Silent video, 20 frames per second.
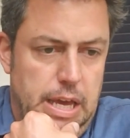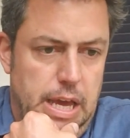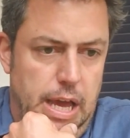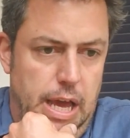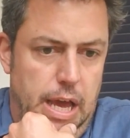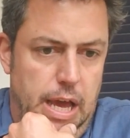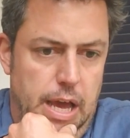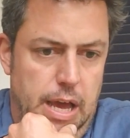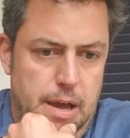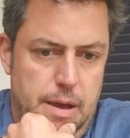
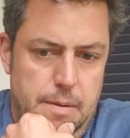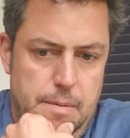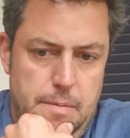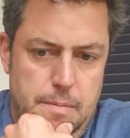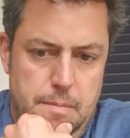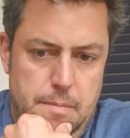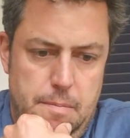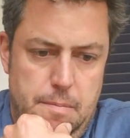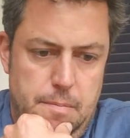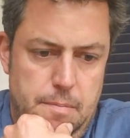
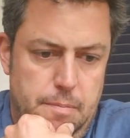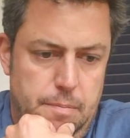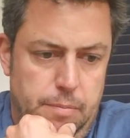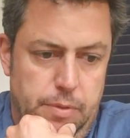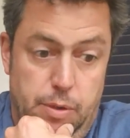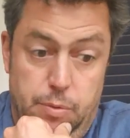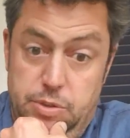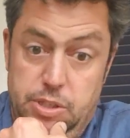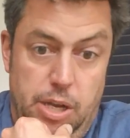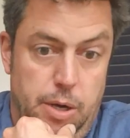Um,
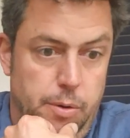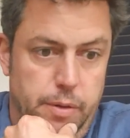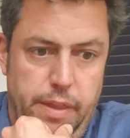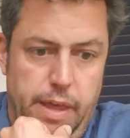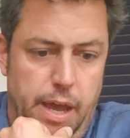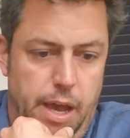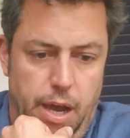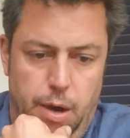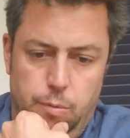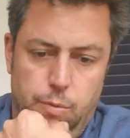there was no one there. I